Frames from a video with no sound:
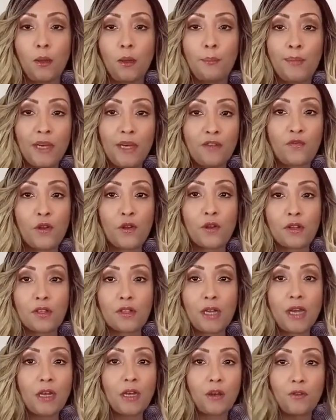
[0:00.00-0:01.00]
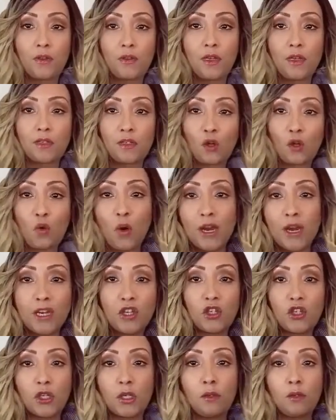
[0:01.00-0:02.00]
But for the sake of this
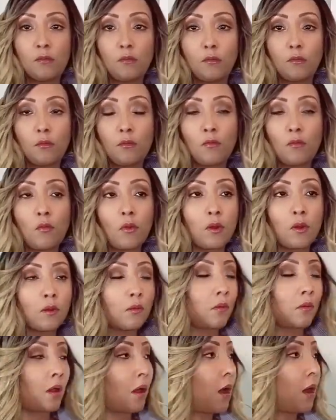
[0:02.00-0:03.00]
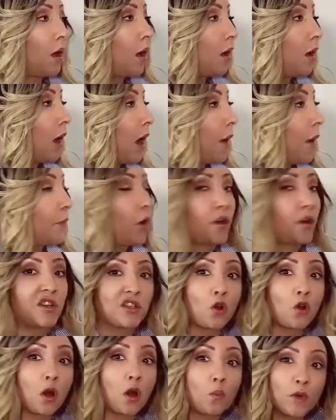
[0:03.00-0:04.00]
equation, uh, I'm going to
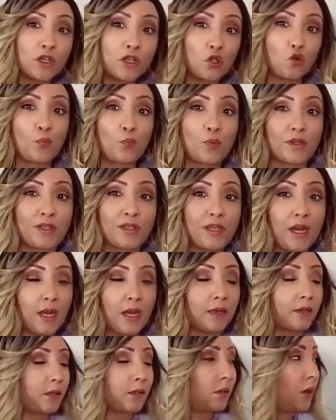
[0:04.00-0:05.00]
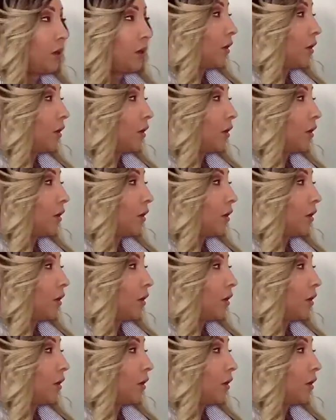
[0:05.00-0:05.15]
start with 2%.